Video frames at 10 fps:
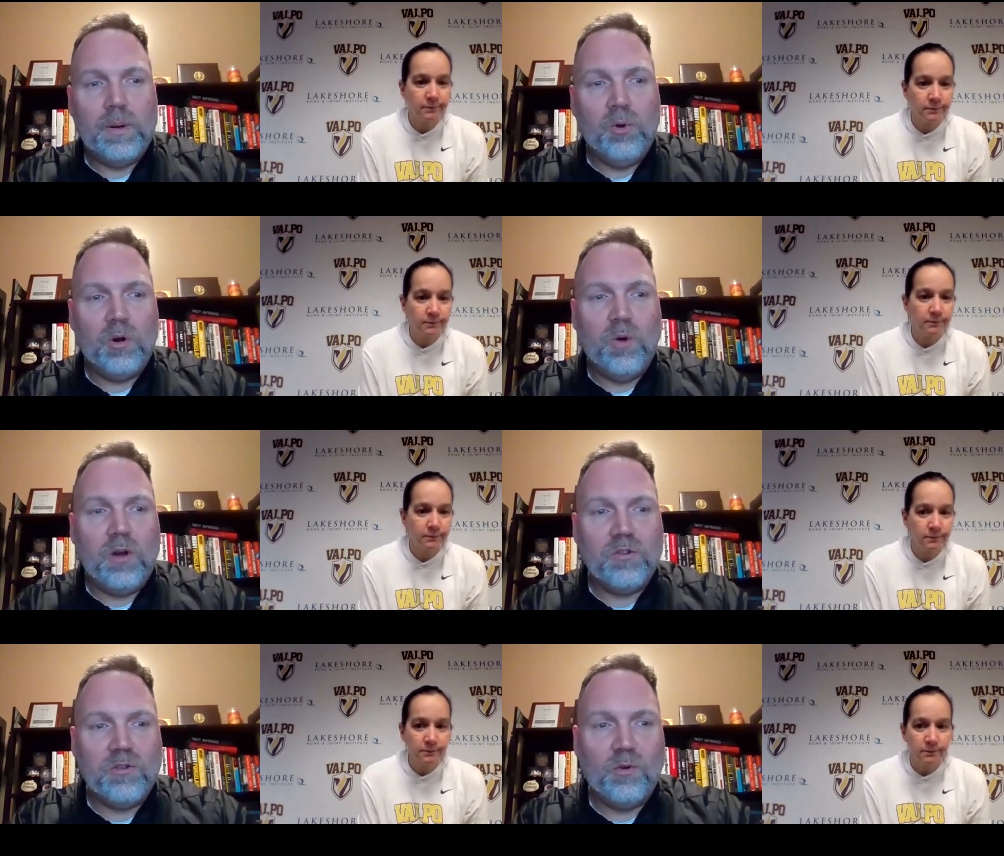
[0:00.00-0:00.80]
Speaker 1: Three more
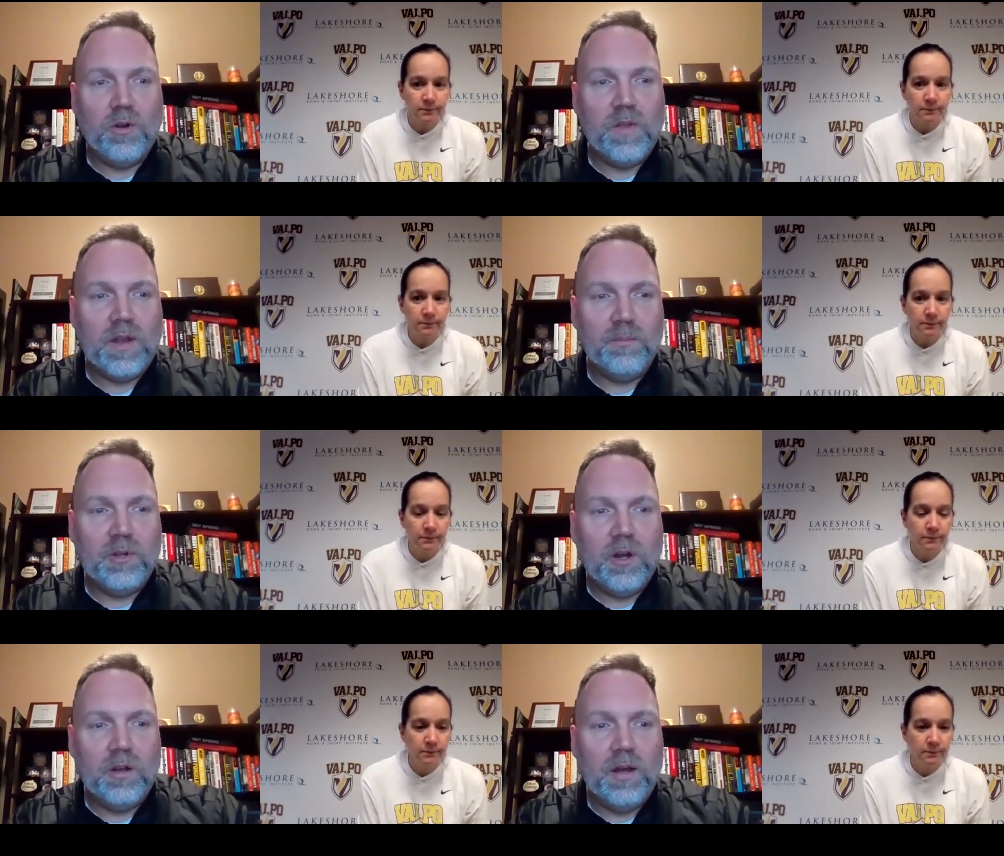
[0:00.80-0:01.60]
questions for you, and then I'm
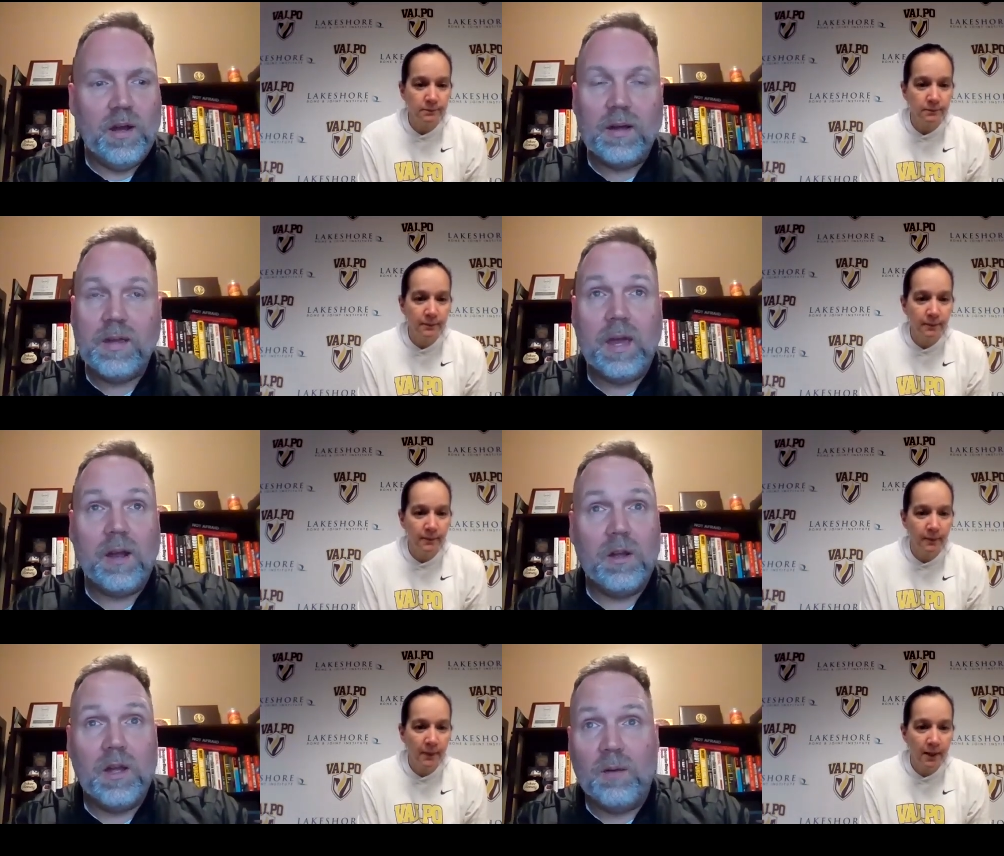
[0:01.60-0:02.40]
done. Uh,
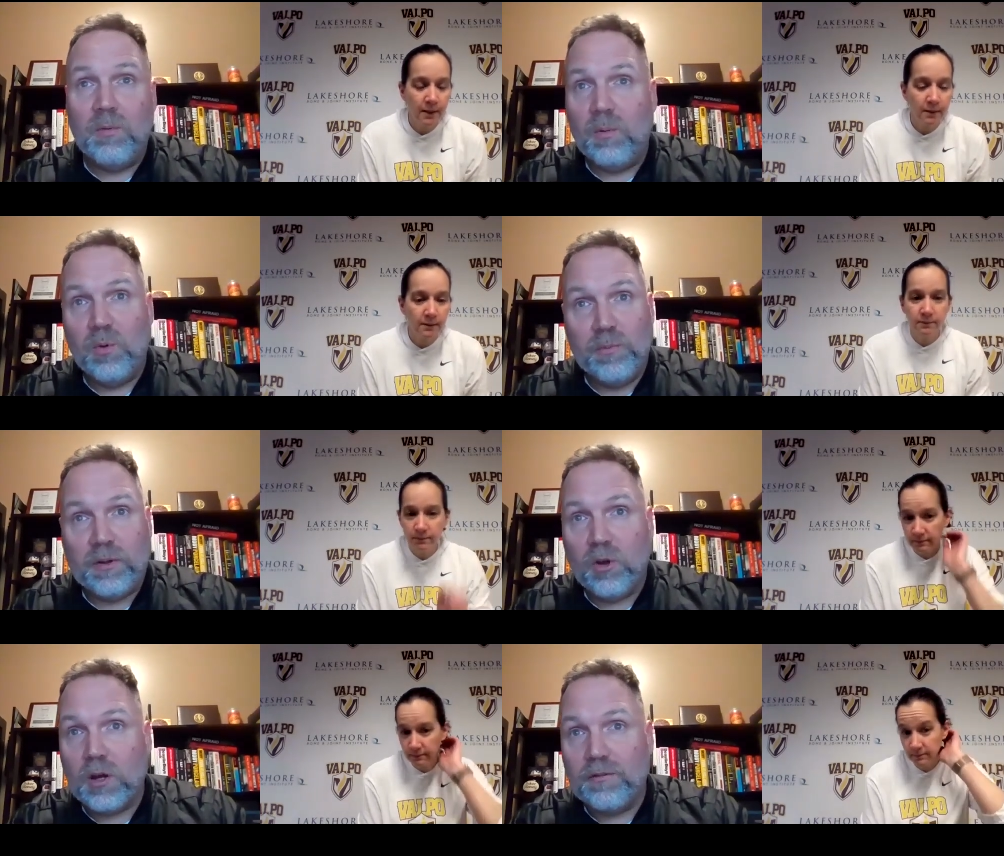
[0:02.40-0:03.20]
Carrie, we've been
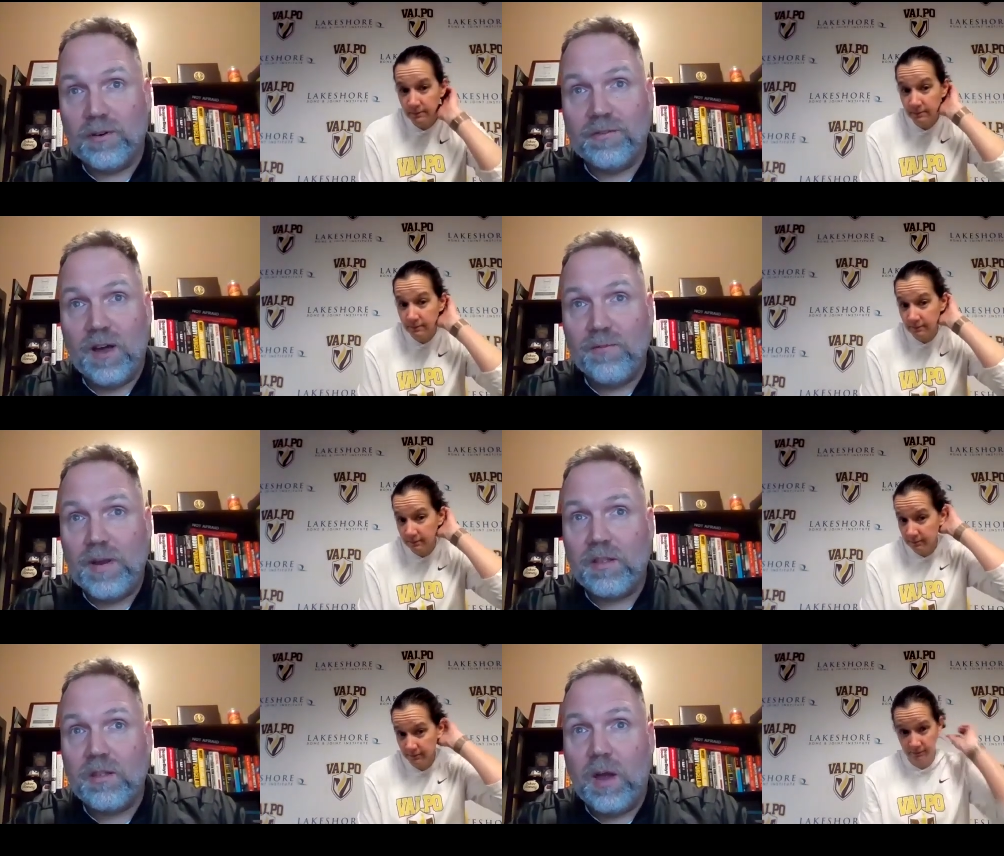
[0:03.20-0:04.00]
talking for five
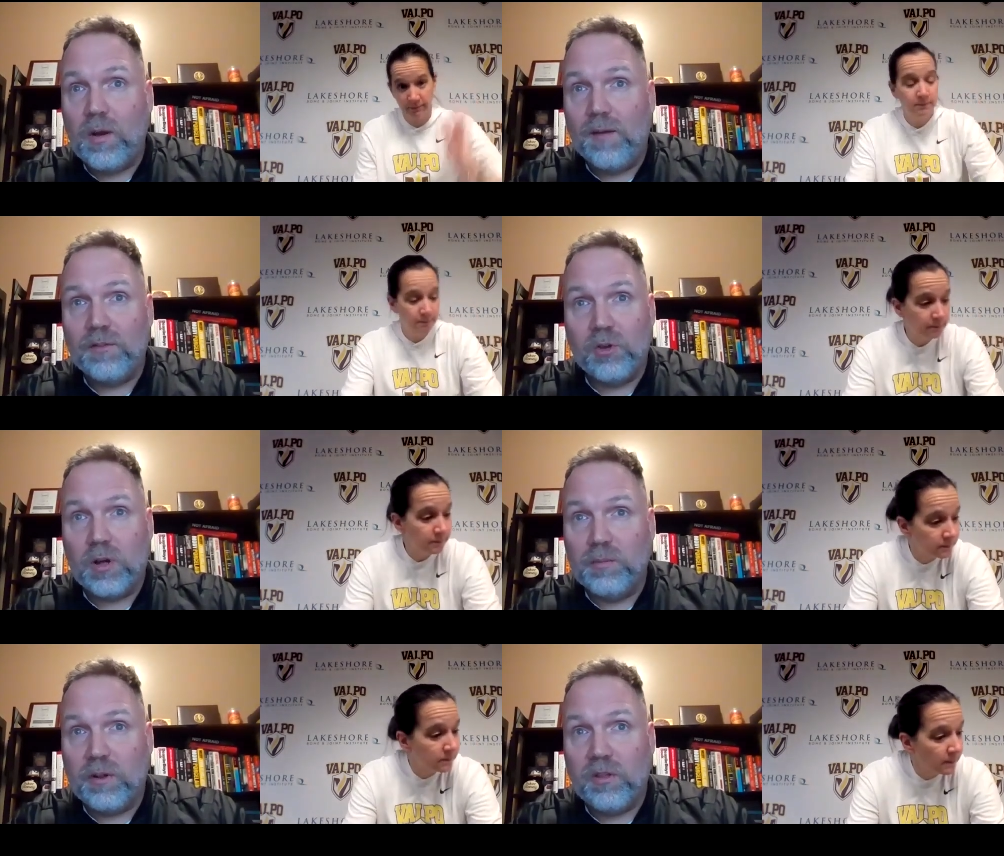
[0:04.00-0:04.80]
minutes now and haven't
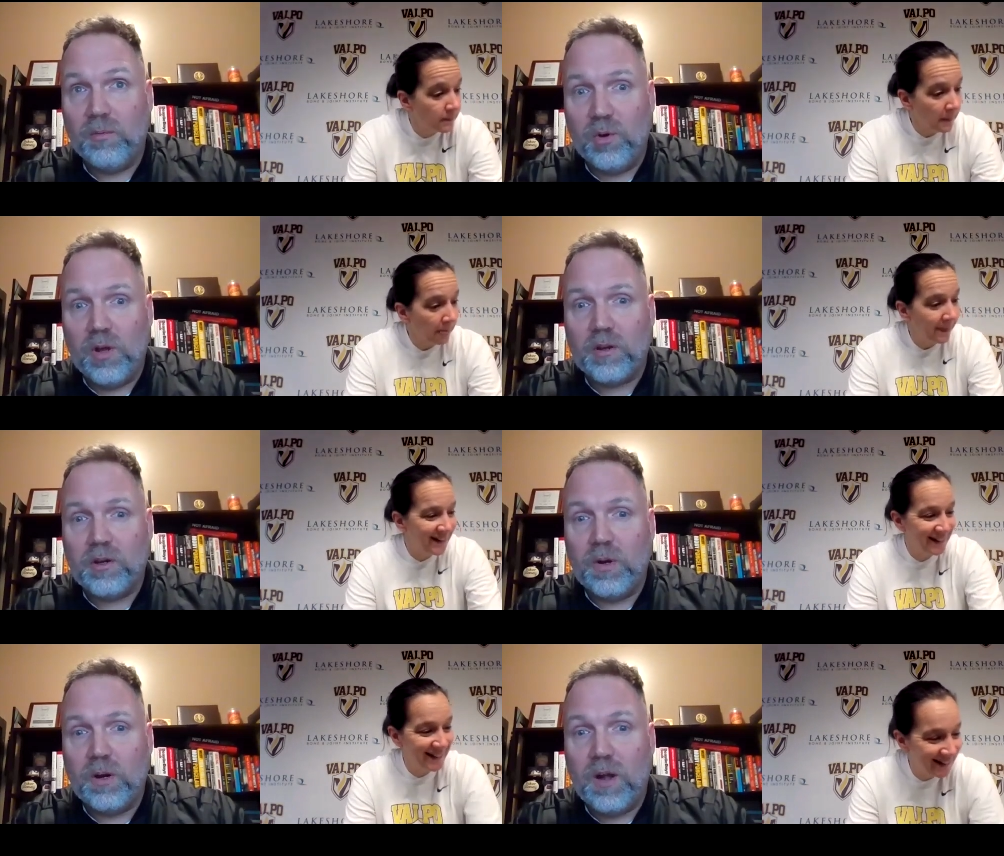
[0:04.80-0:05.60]
talked about someone who had a
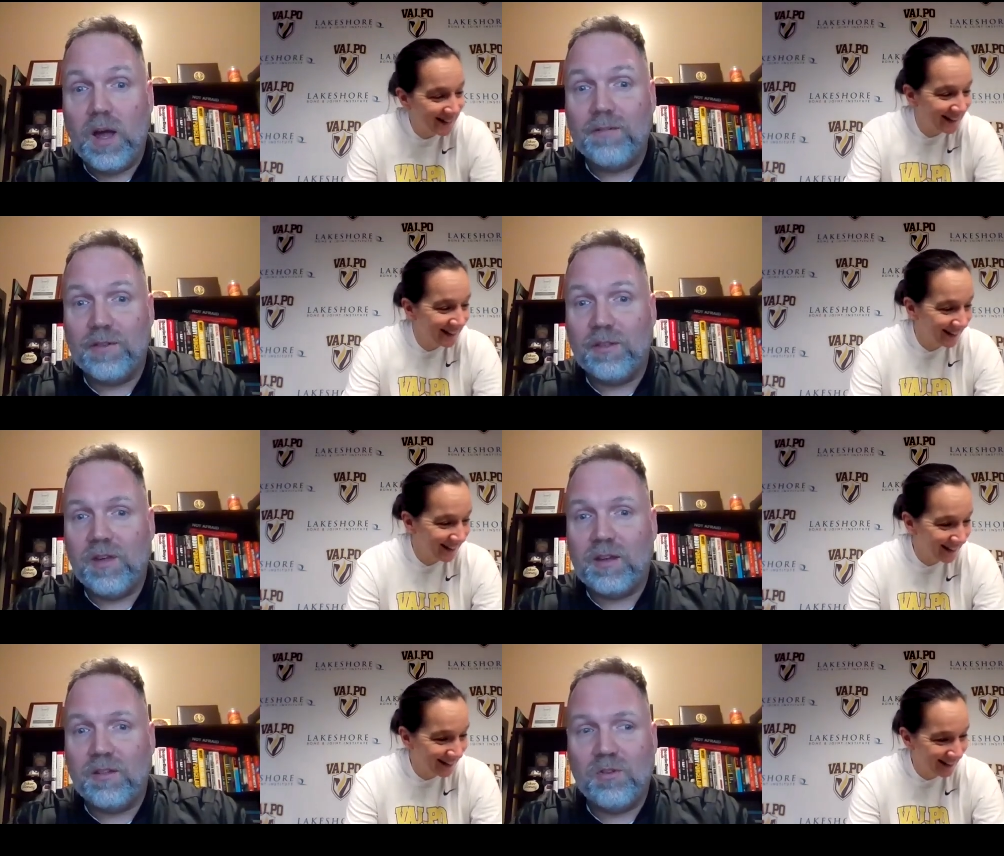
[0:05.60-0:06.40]
career high for the
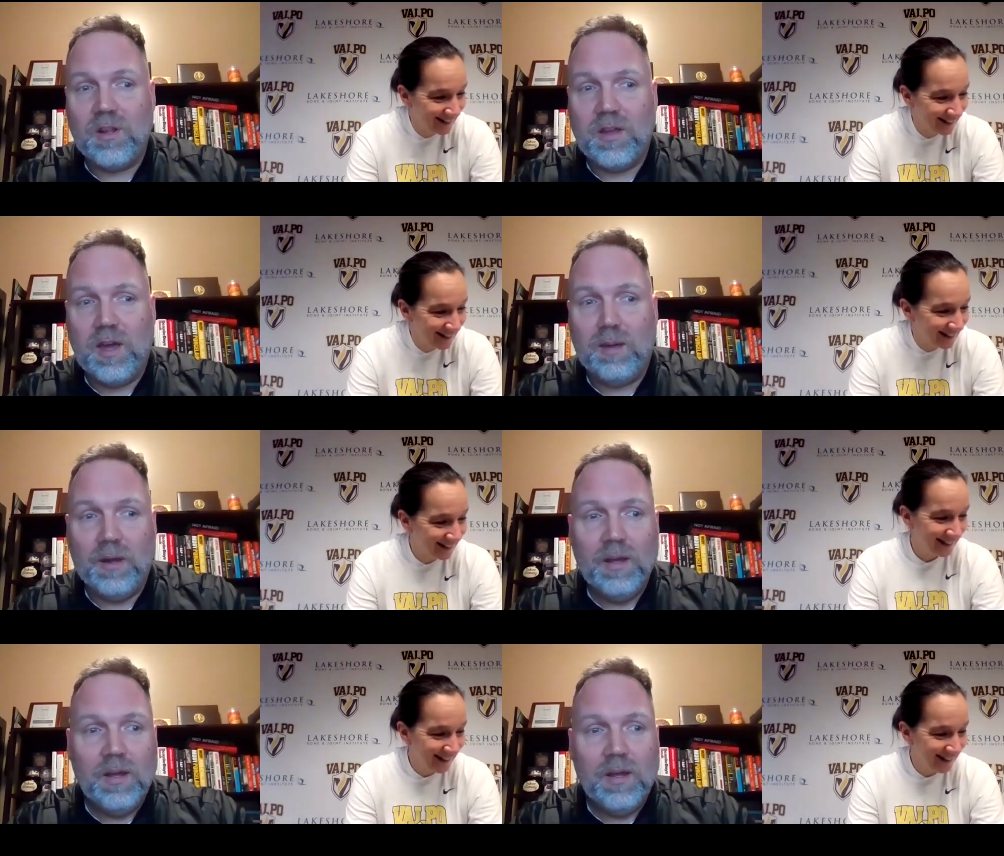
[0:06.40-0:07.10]
second straight game.